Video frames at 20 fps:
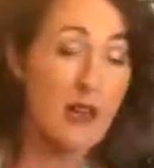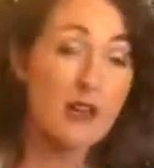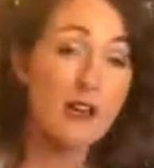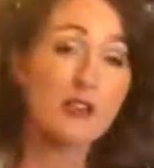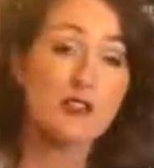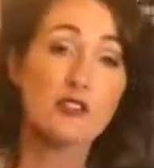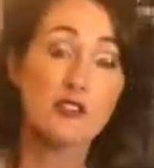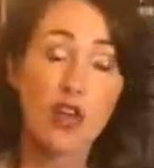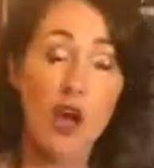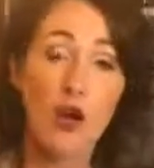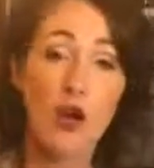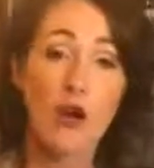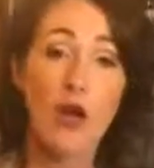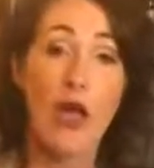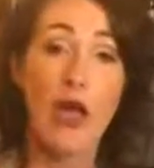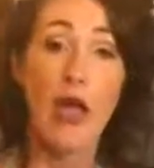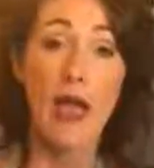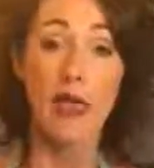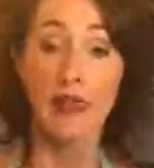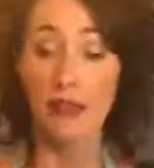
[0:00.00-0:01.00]
So
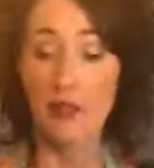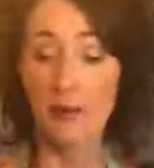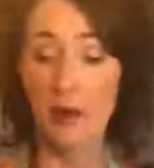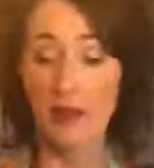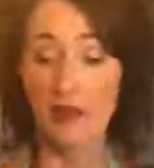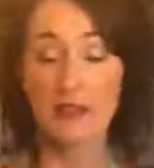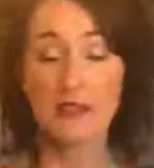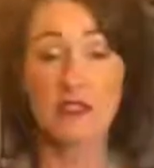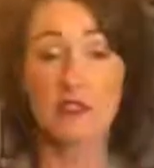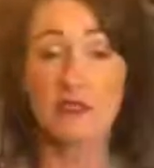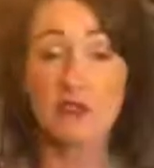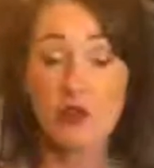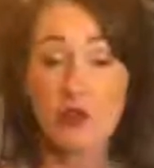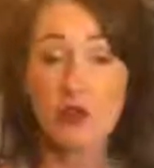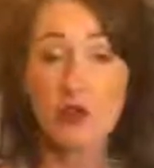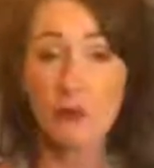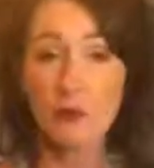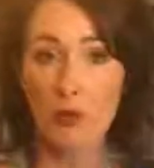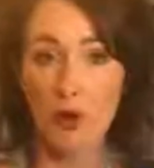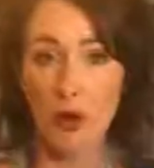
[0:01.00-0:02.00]
anyway, there's a few
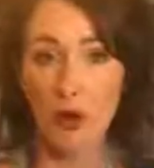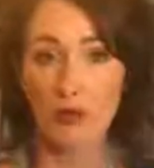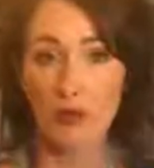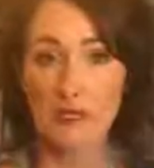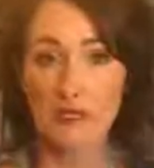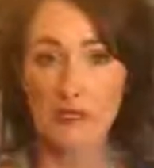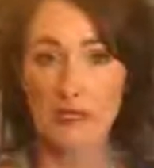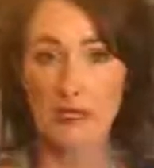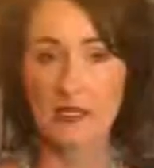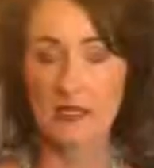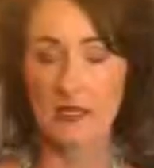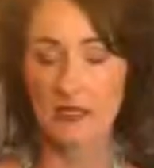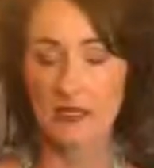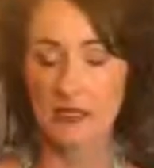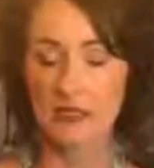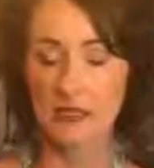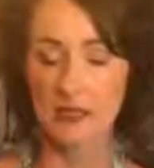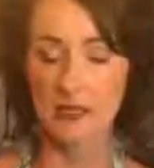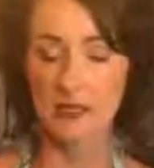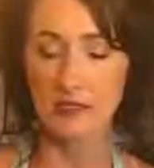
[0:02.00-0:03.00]
components, as I
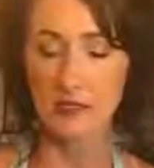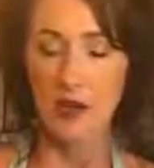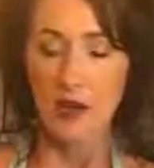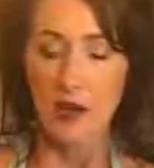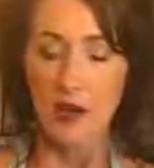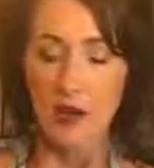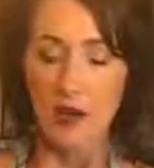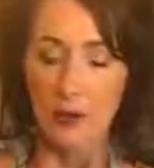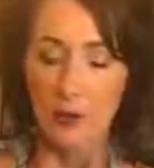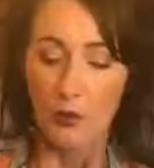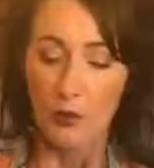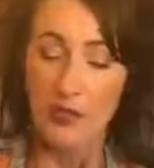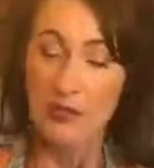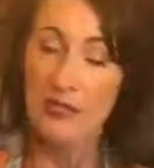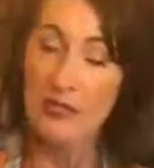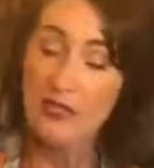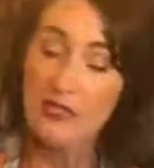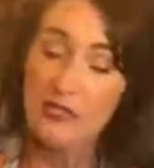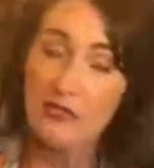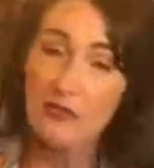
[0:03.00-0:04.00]
said. We
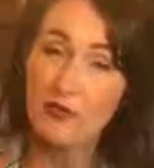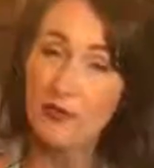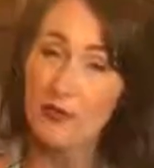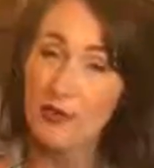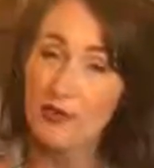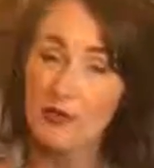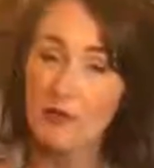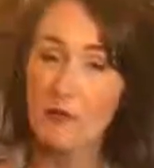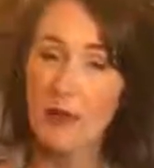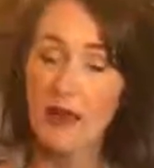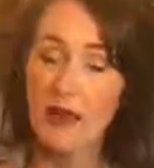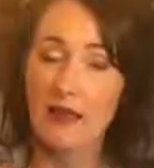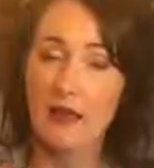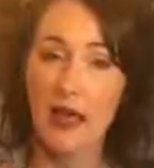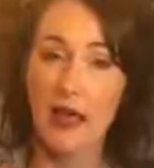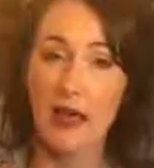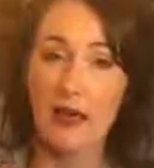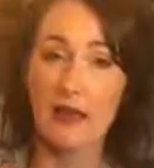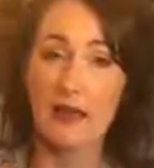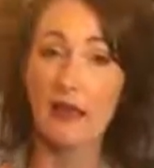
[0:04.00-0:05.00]
need to first make
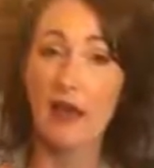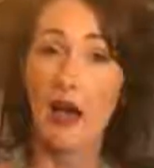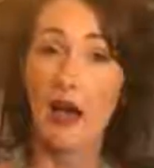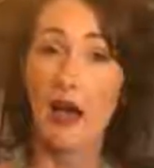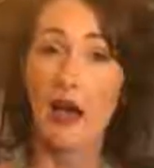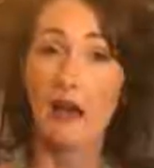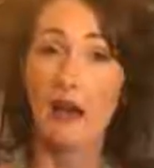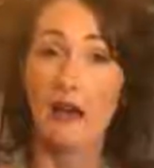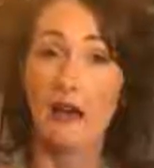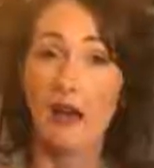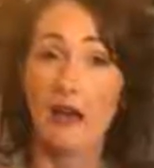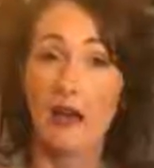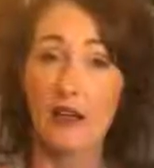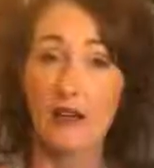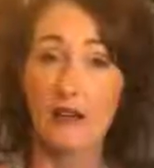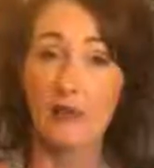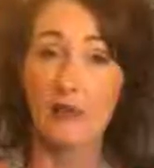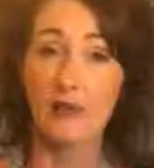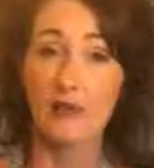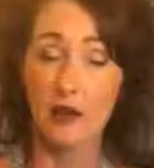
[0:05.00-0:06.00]
a, uh,
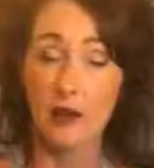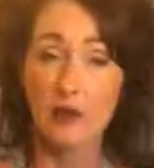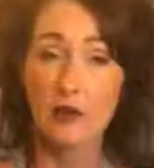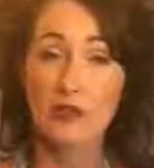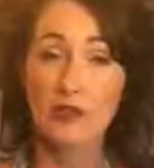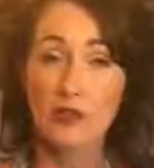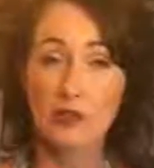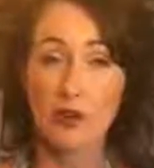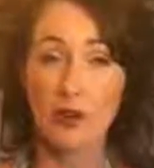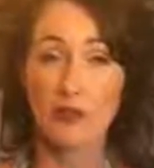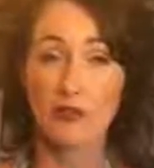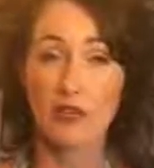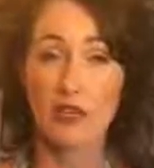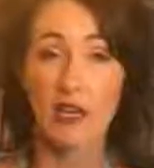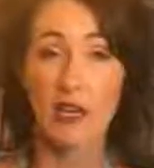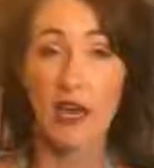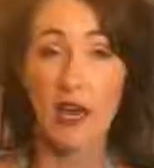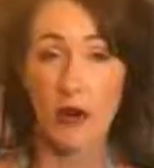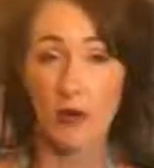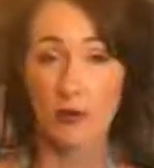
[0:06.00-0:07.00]
a very soft
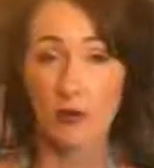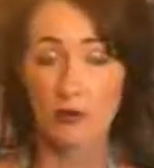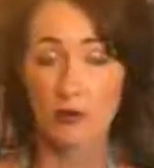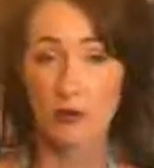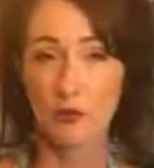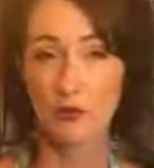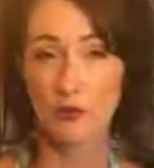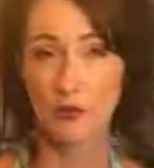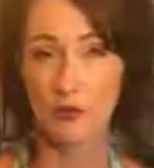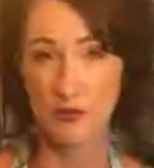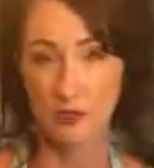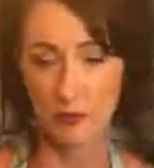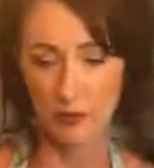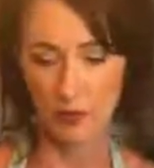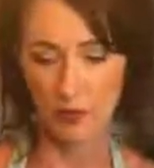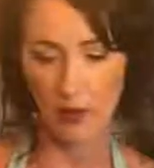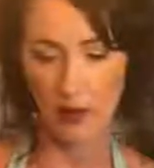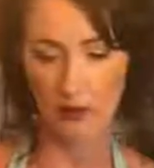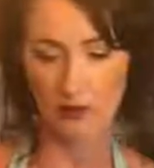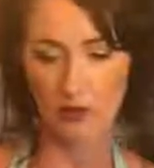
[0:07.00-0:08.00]
caramel using
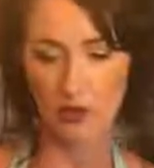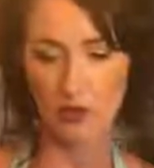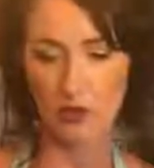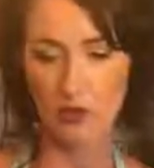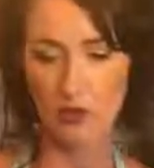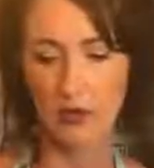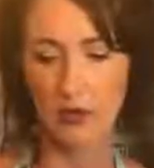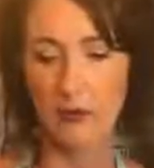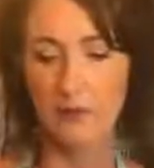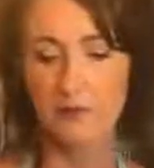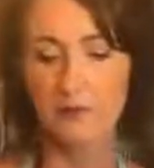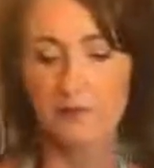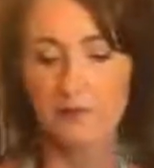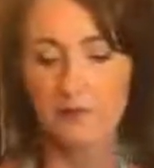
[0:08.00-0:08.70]
brown sugar,